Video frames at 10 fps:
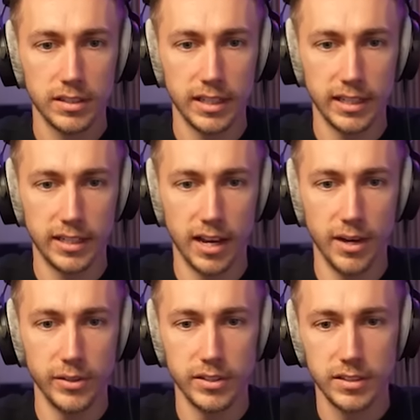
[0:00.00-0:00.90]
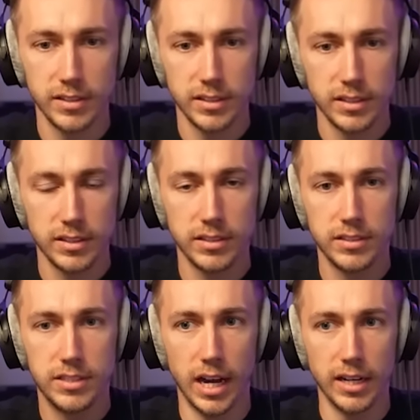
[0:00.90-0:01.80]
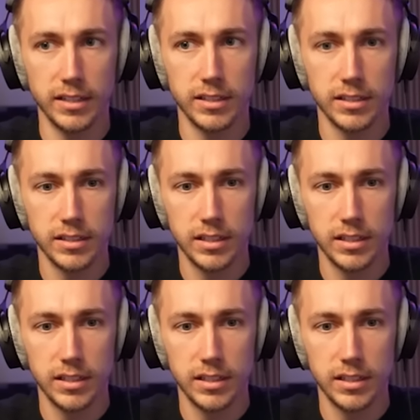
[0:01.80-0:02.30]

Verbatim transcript: There you go. Done.